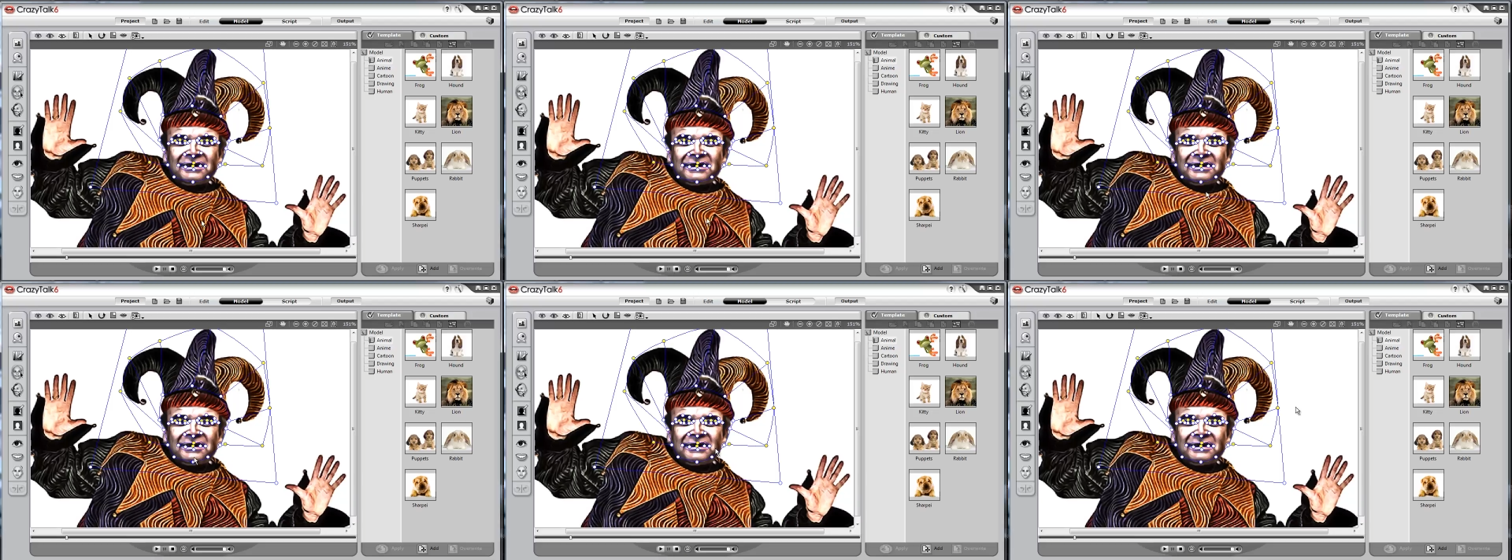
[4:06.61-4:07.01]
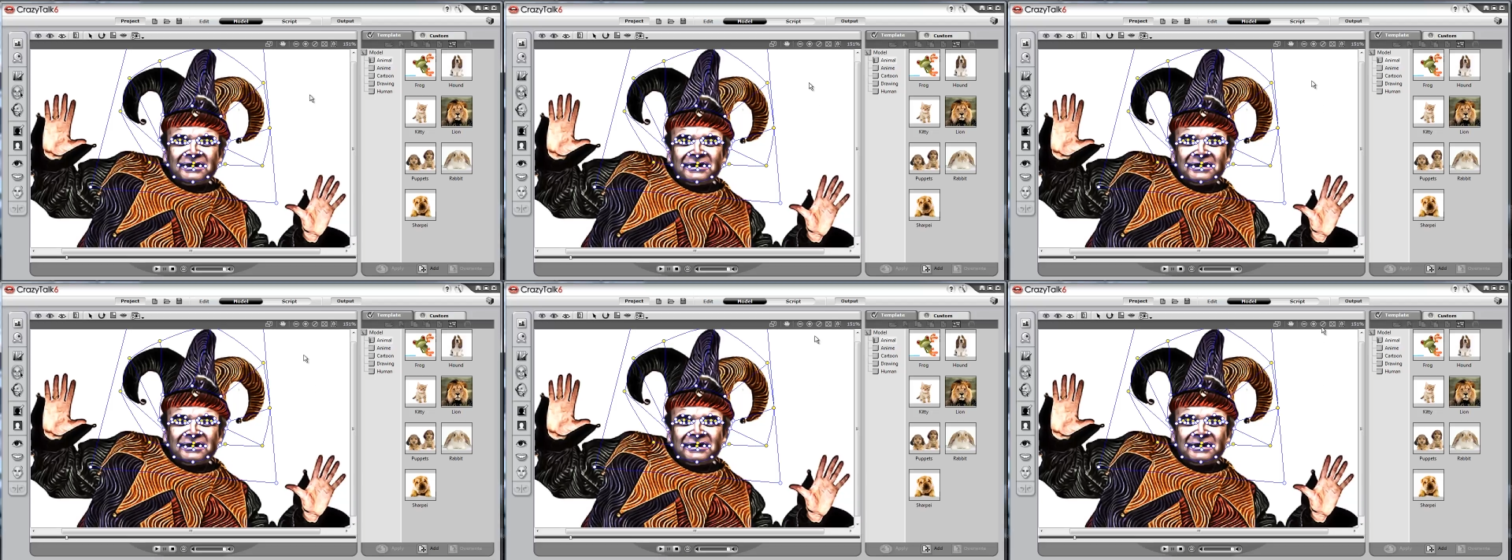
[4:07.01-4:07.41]
We'll get to
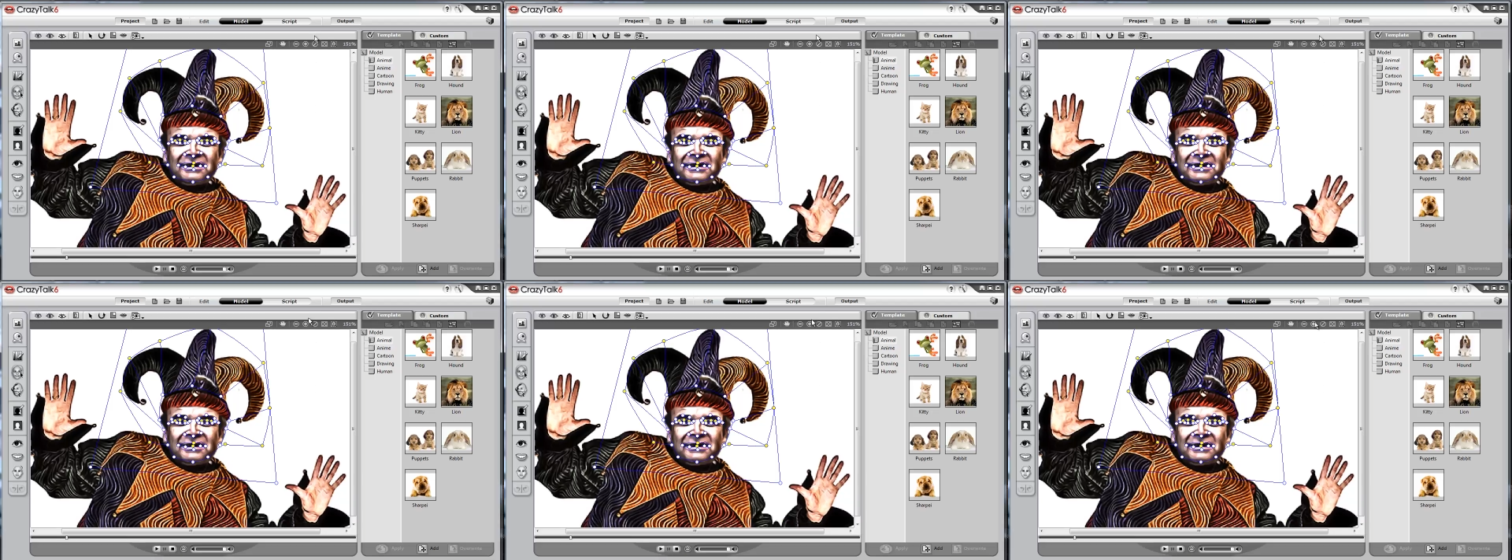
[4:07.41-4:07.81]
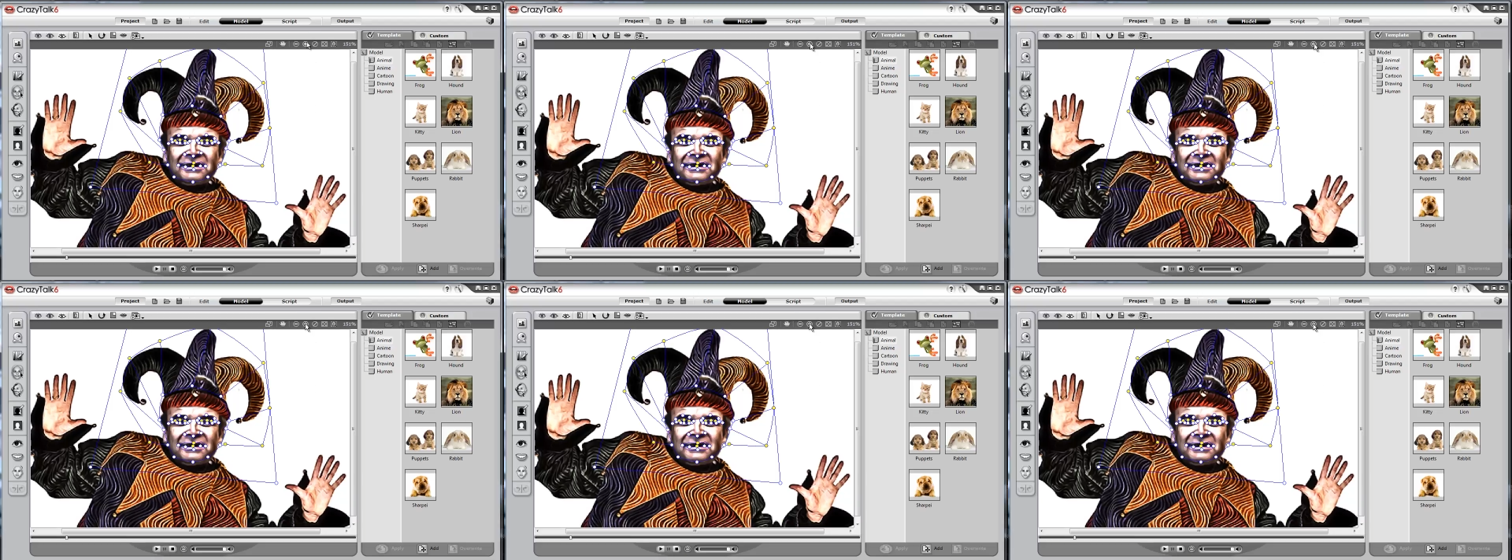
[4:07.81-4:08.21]
this later.
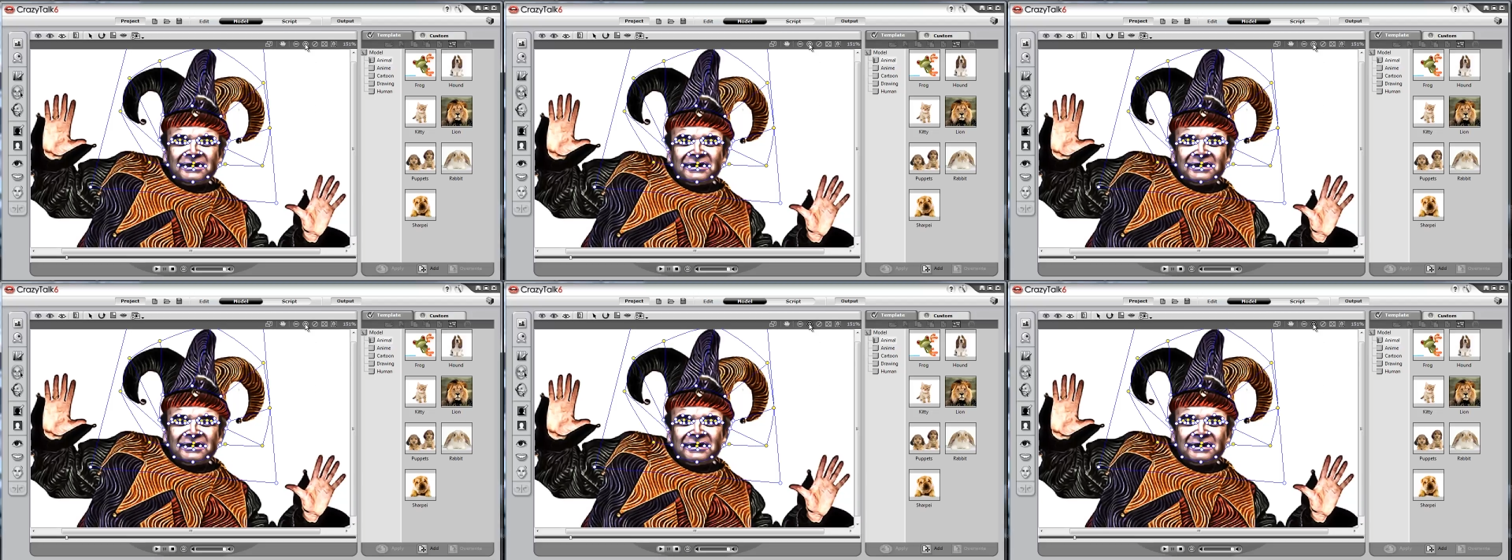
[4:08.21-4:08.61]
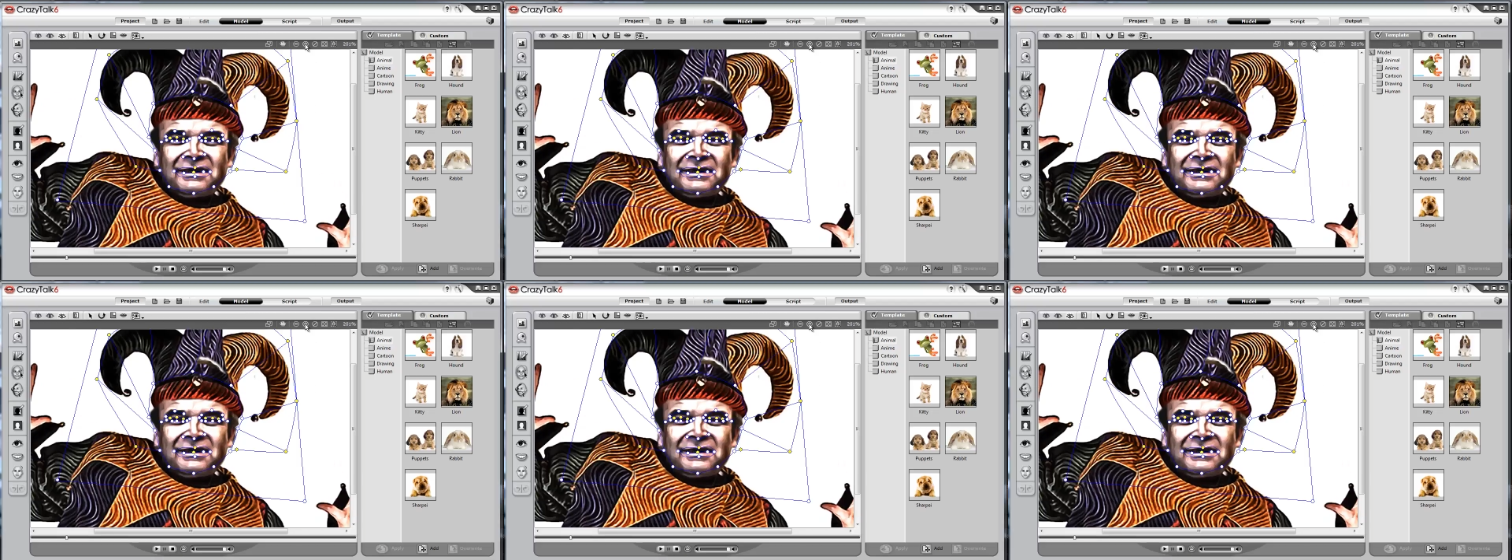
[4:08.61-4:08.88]
You should